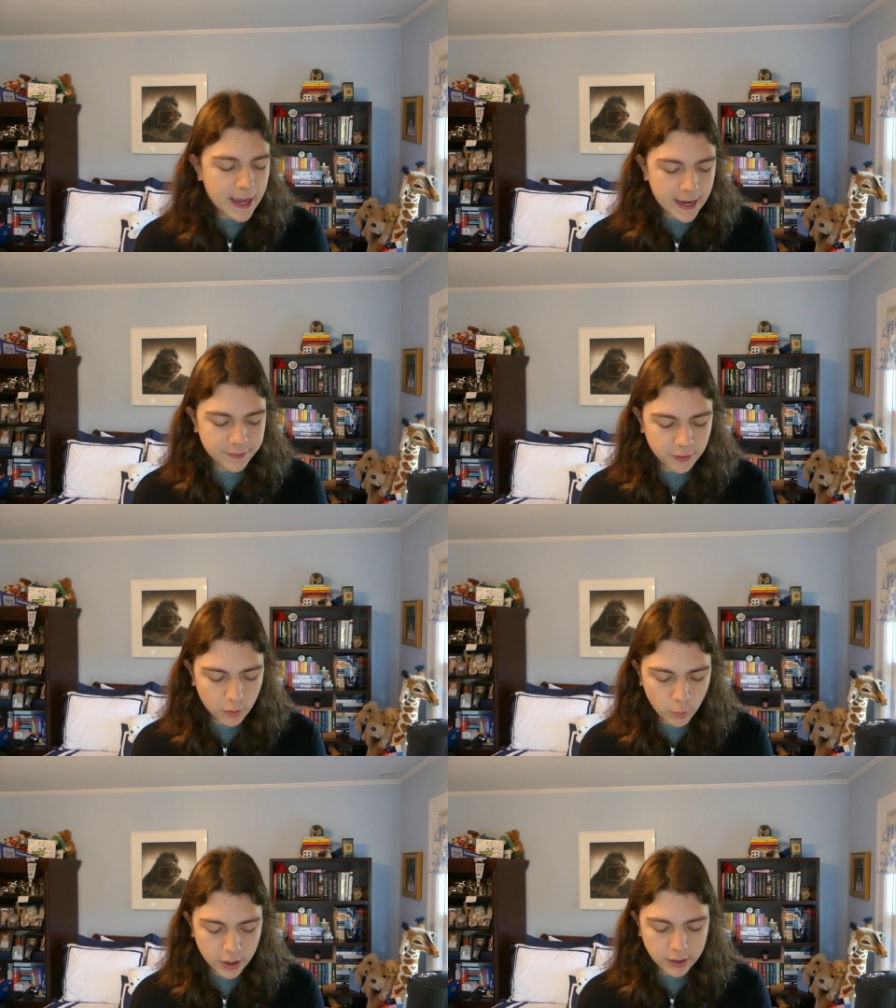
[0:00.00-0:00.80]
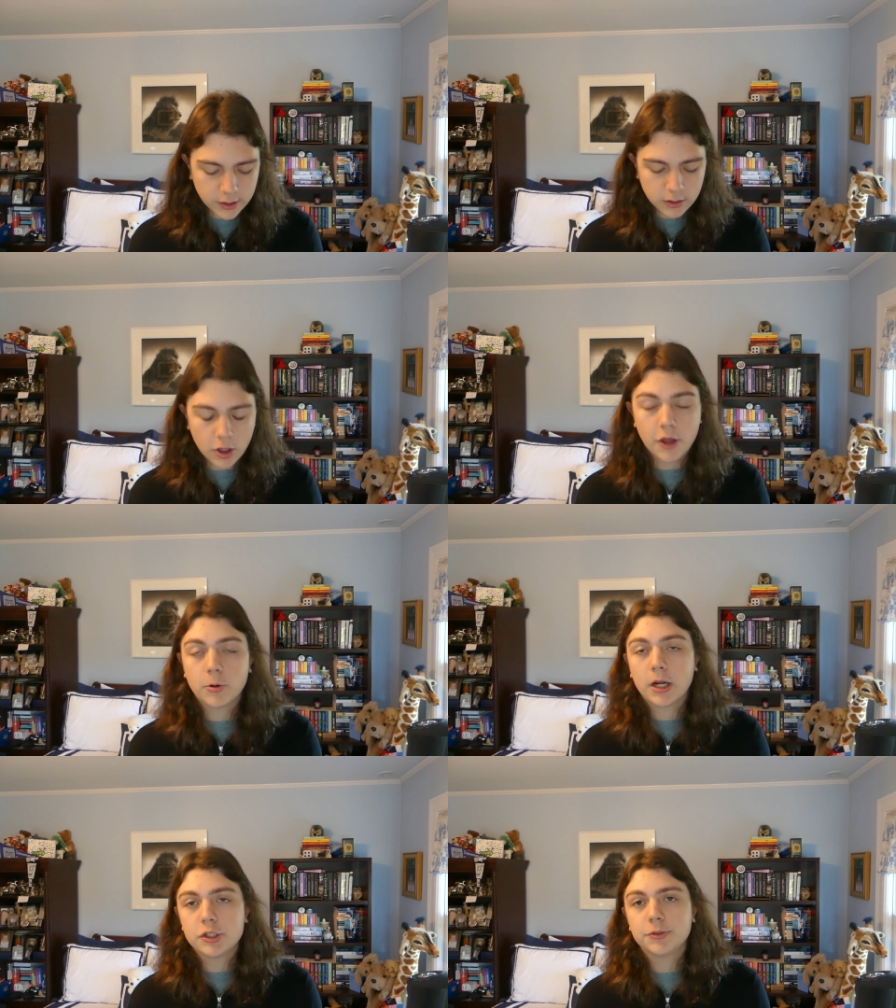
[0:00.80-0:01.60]
And the one, the
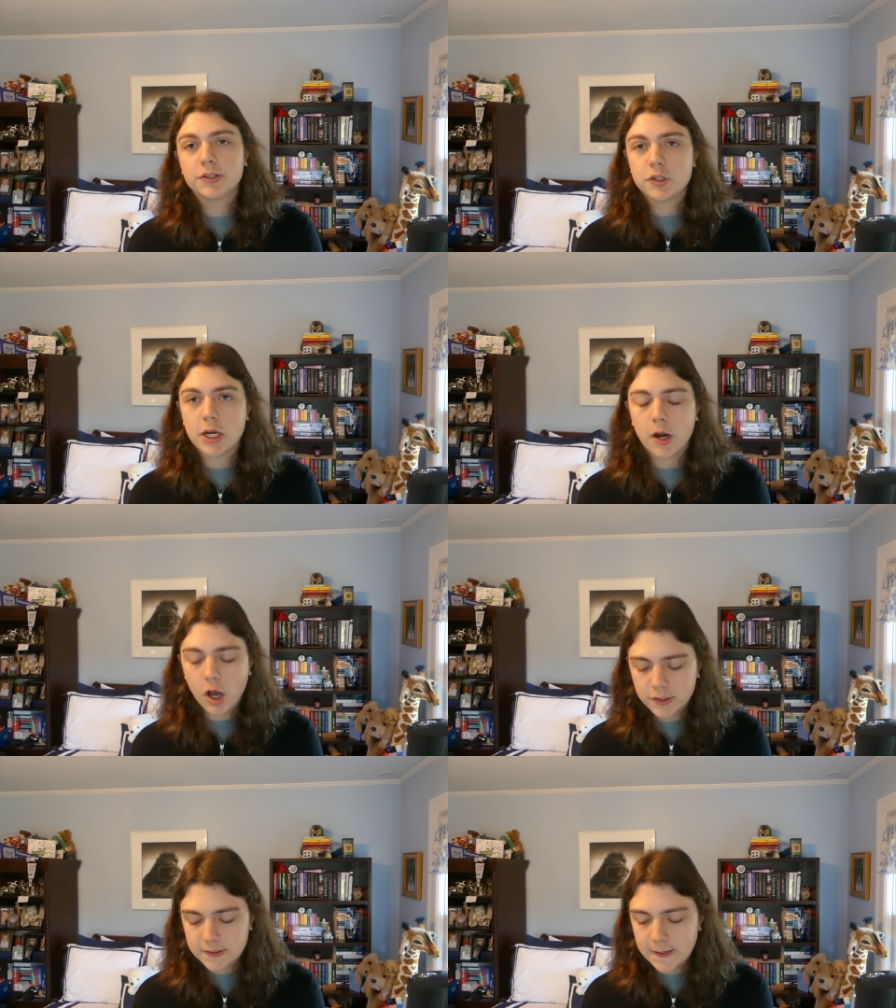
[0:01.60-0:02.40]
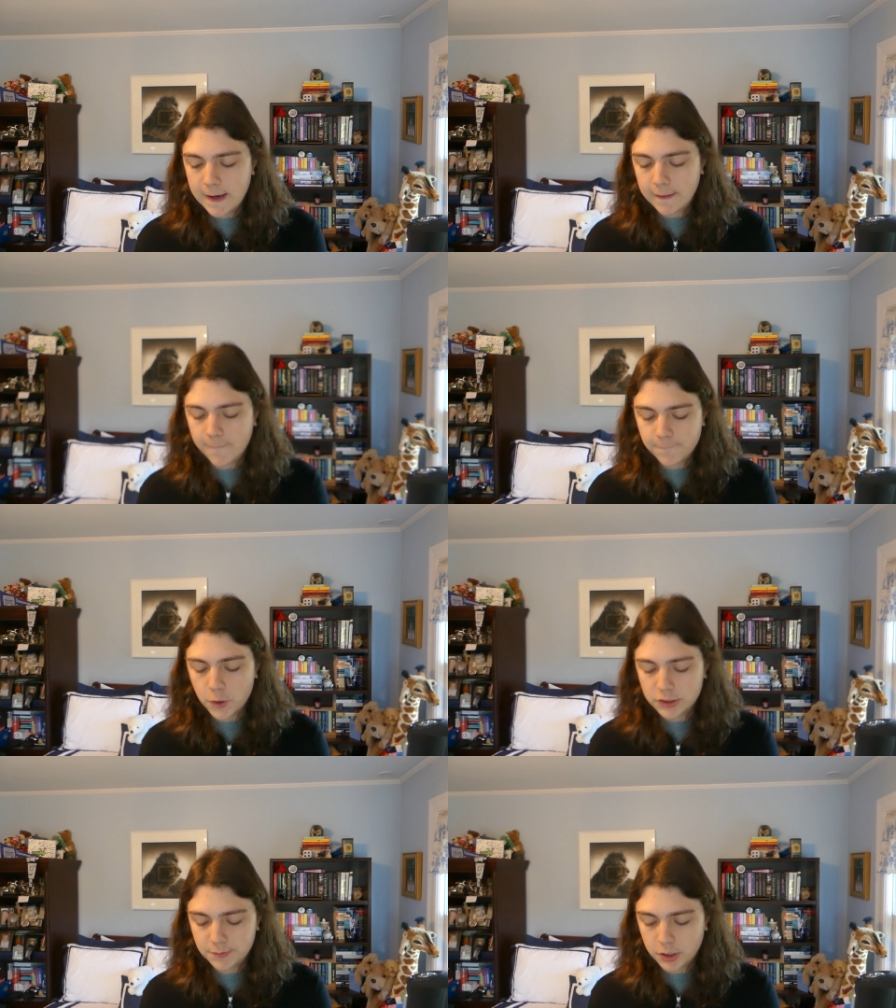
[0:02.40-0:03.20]
author I chose is Jane Austen, and the
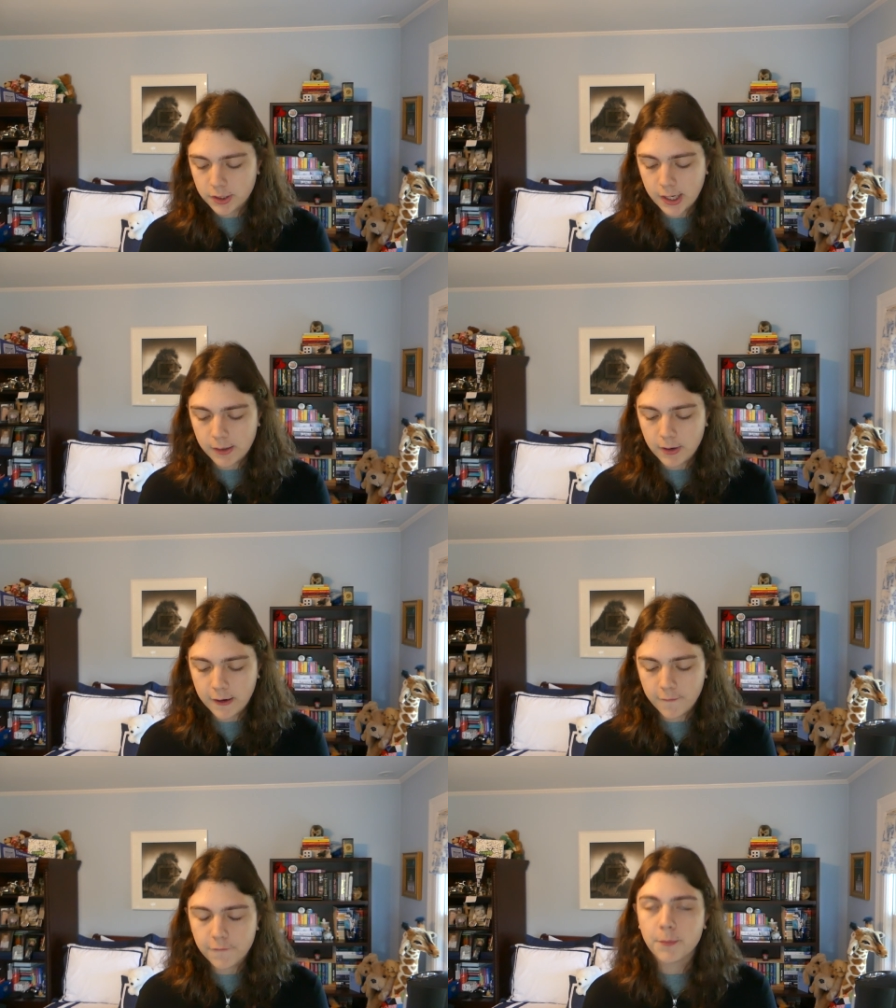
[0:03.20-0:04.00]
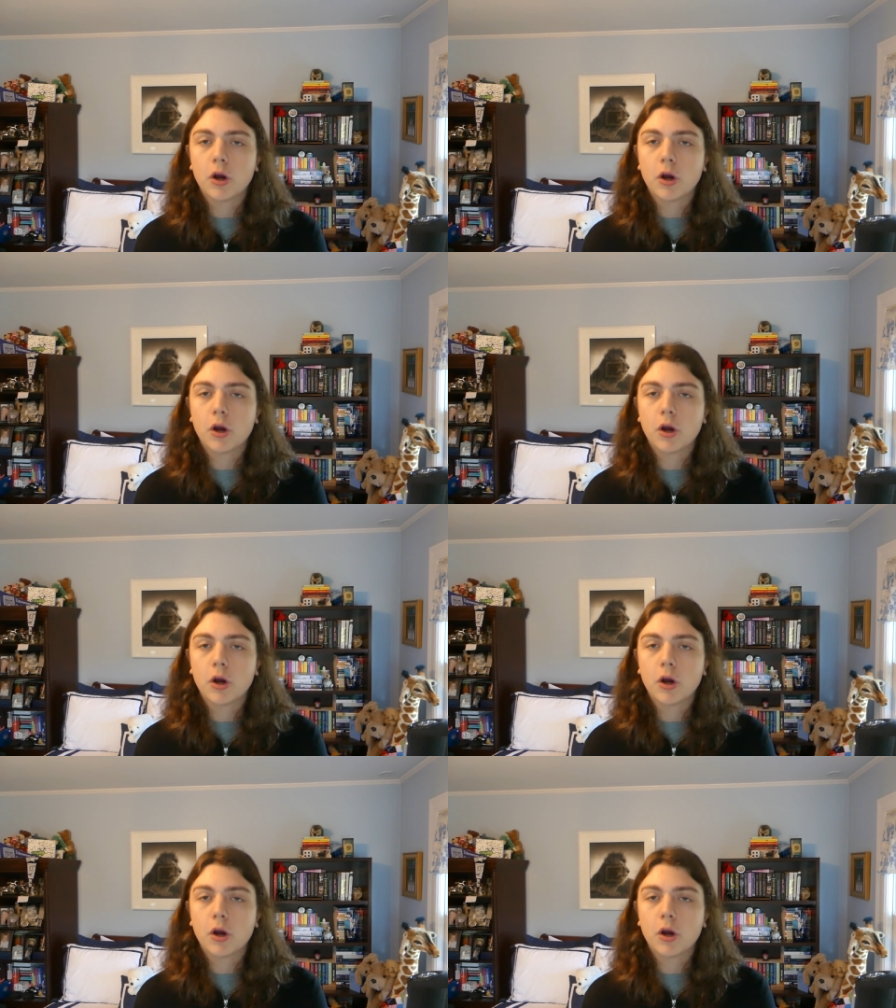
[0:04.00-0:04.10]
first book that I read from